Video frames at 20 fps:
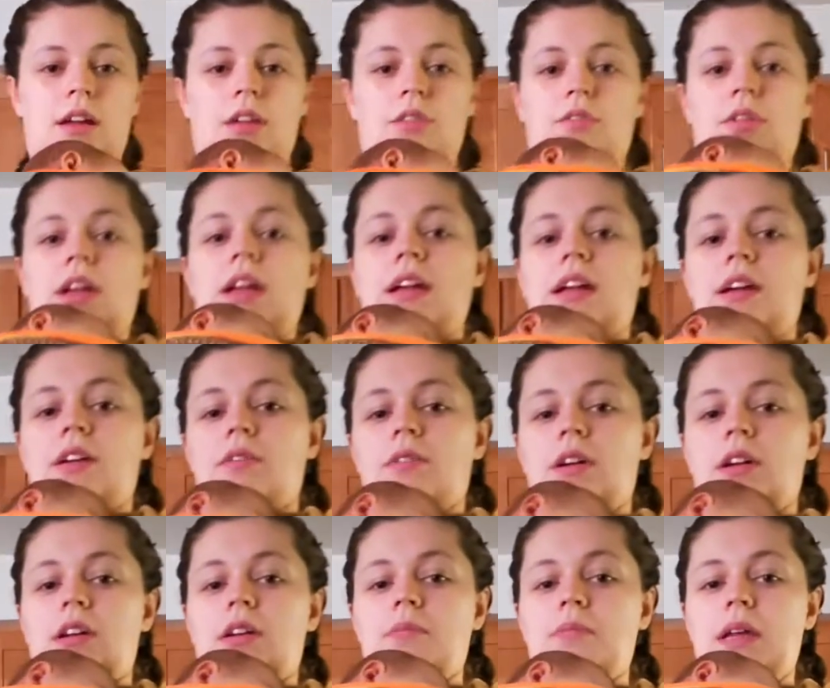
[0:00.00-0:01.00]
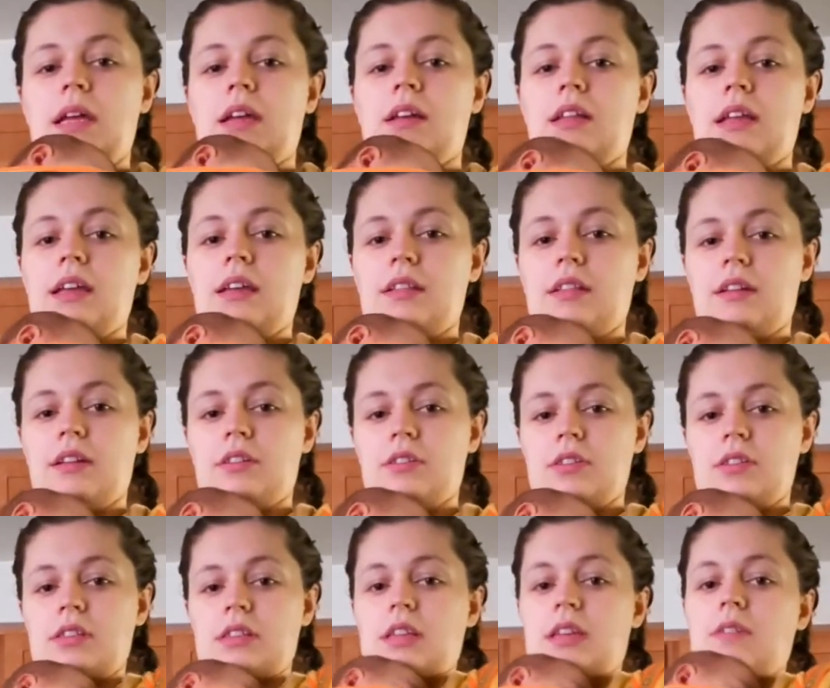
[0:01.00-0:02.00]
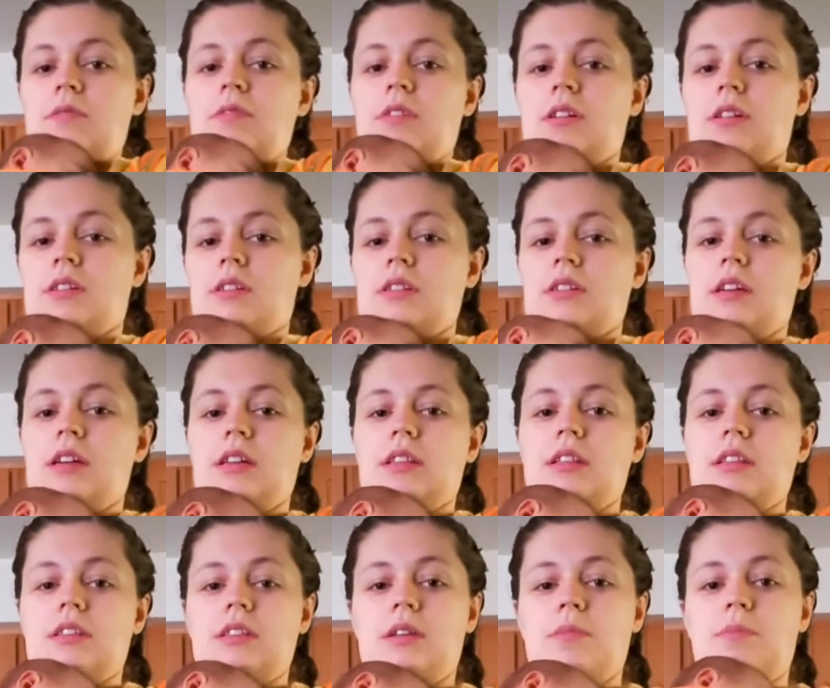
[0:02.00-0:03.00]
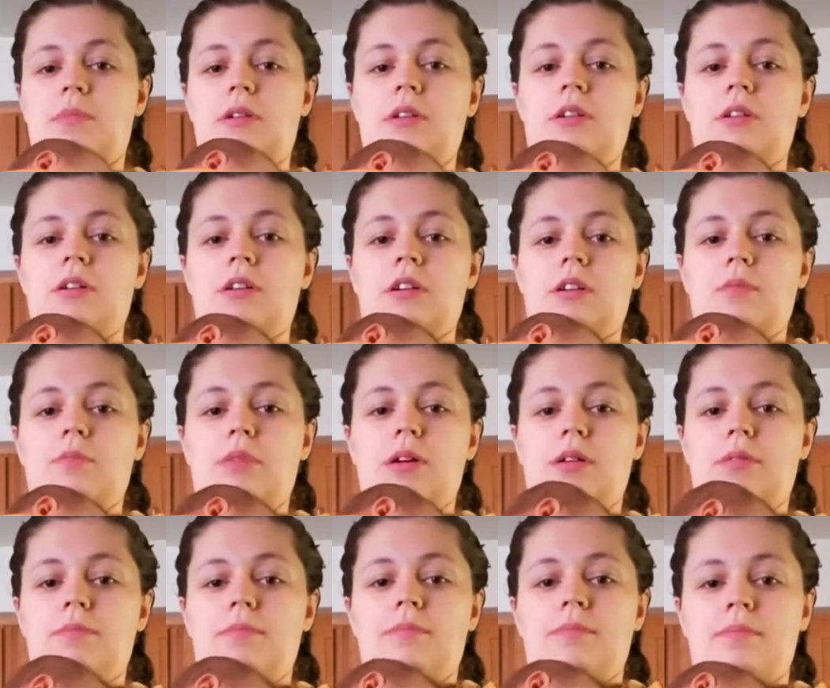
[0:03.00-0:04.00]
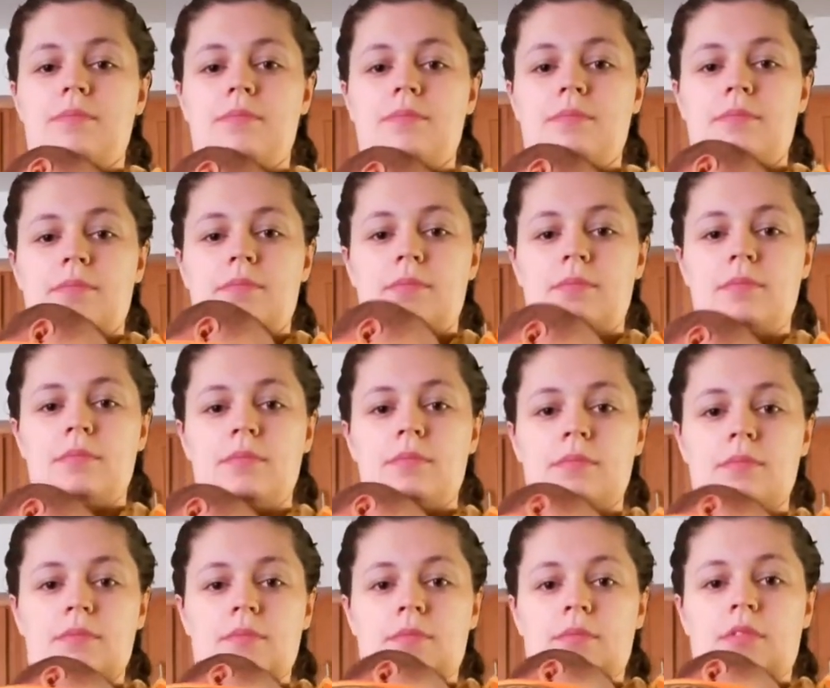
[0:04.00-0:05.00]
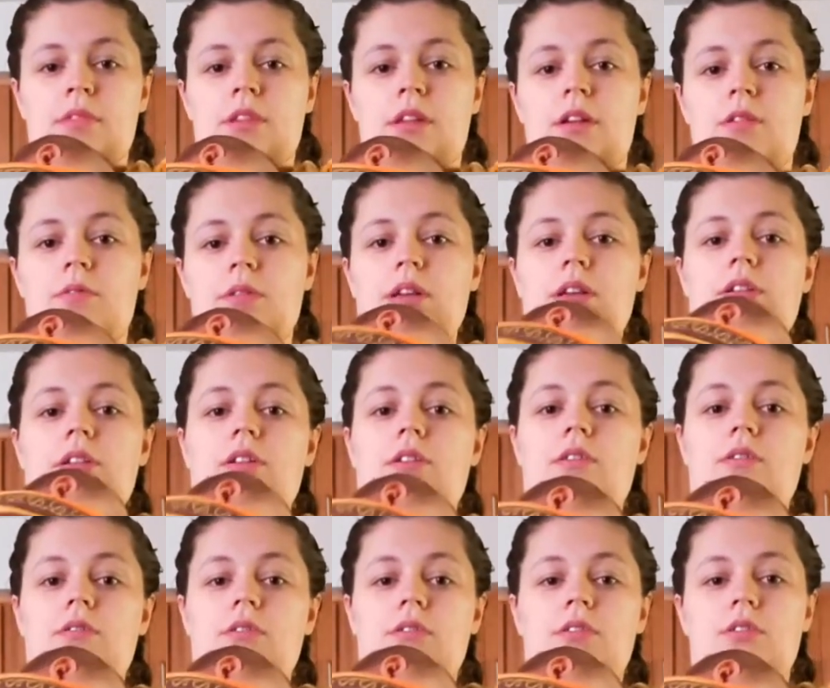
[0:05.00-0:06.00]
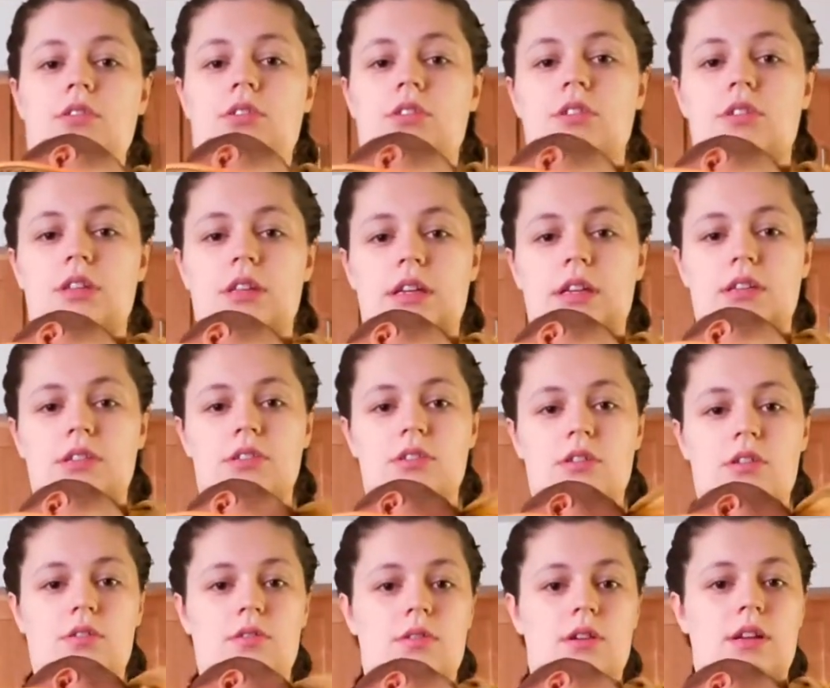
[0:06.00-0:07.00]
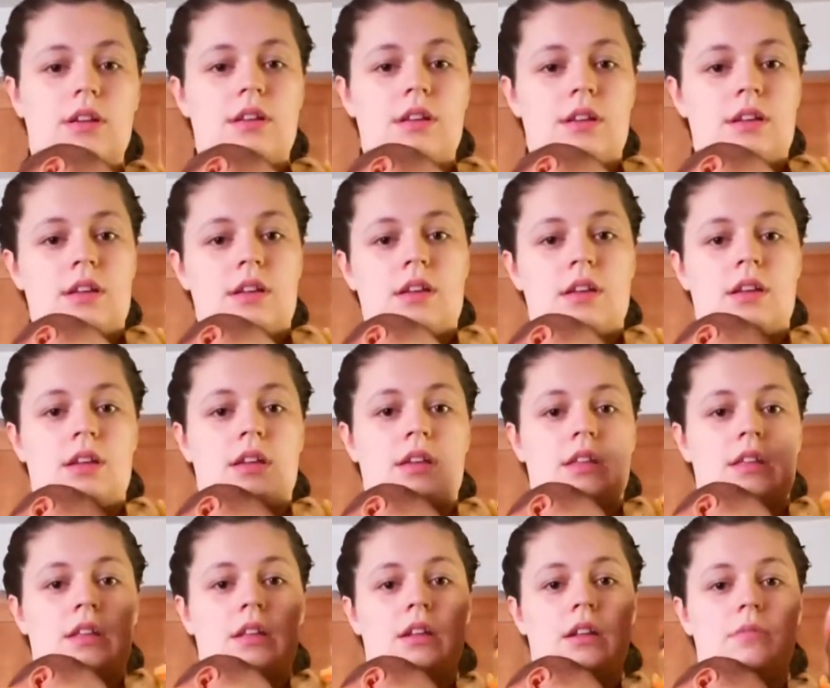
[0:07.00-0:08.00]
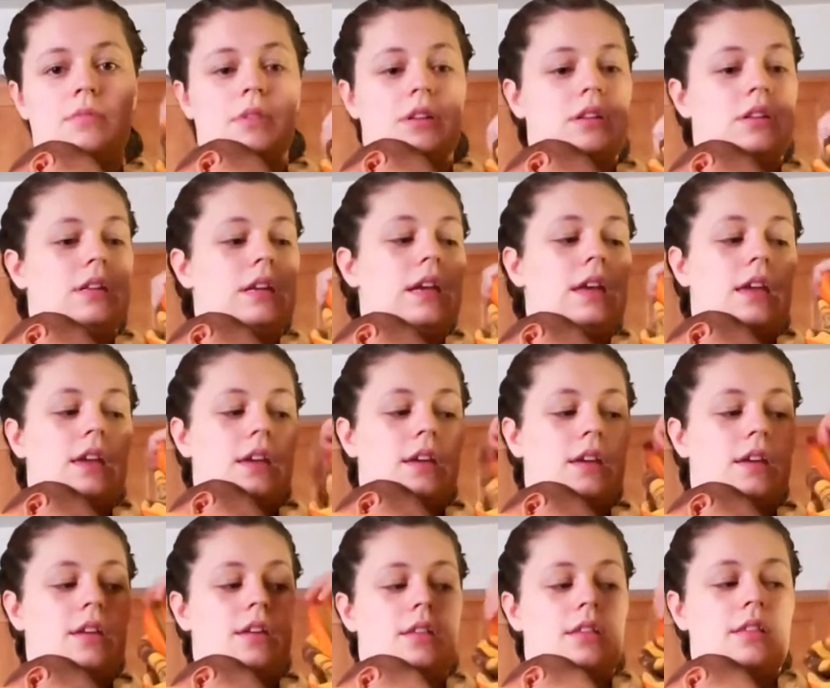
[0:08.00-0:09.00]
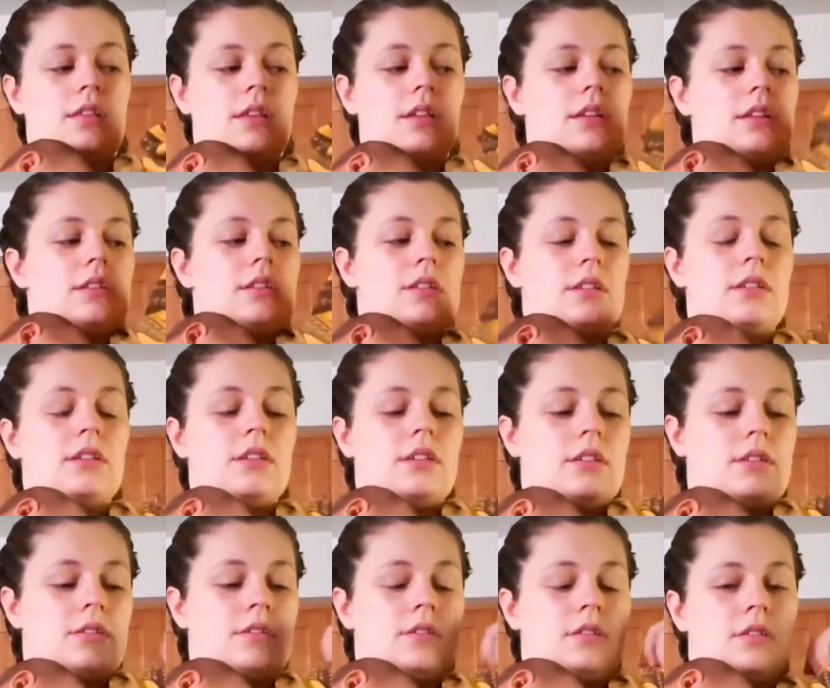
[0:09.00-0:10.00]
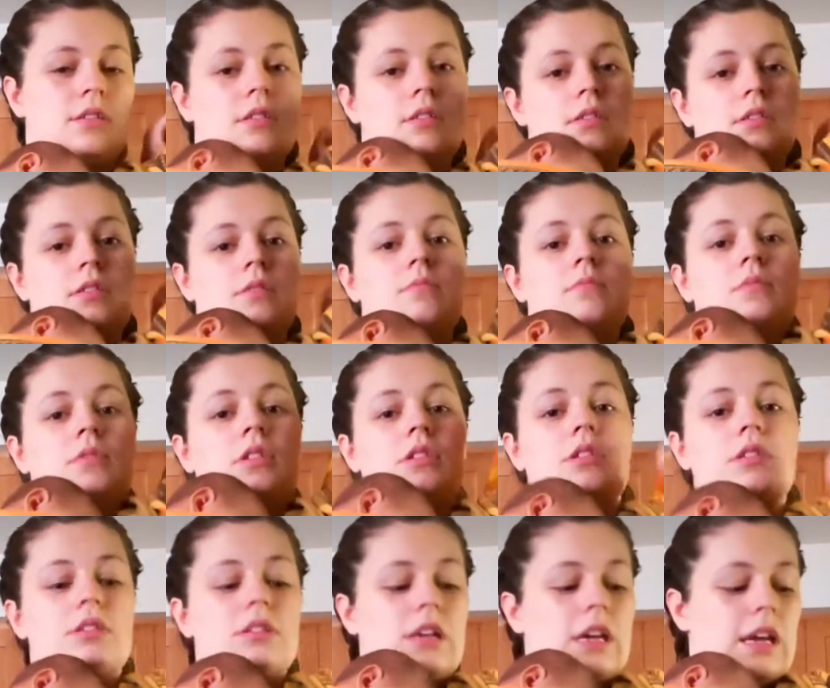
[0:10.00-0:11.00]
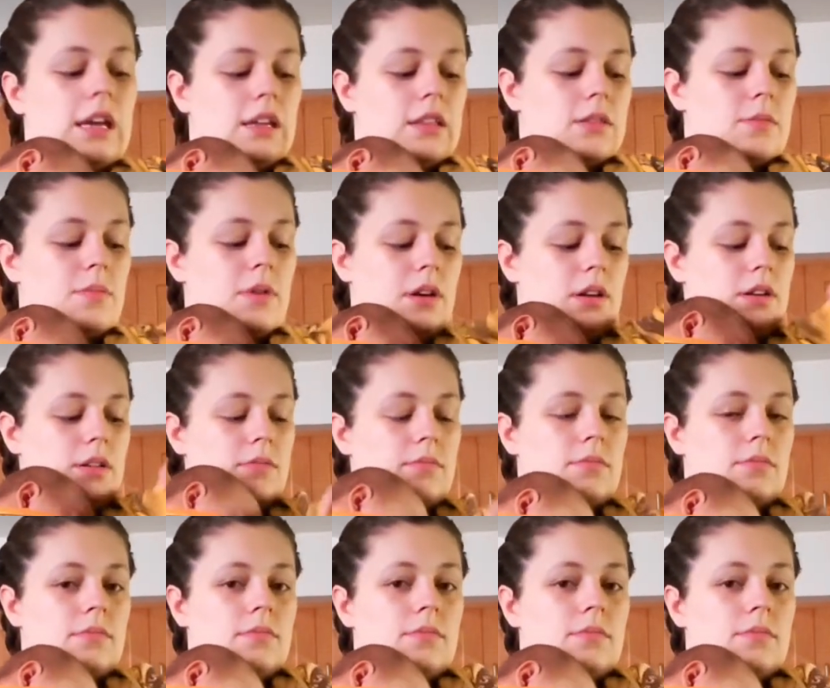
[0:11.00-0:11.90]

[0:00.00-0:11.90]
Right here we're going to make like a little seat. I'm going to tuck this up under her bum. There we go, just like so. I'm going to take this, I'm going to tighten the bottom,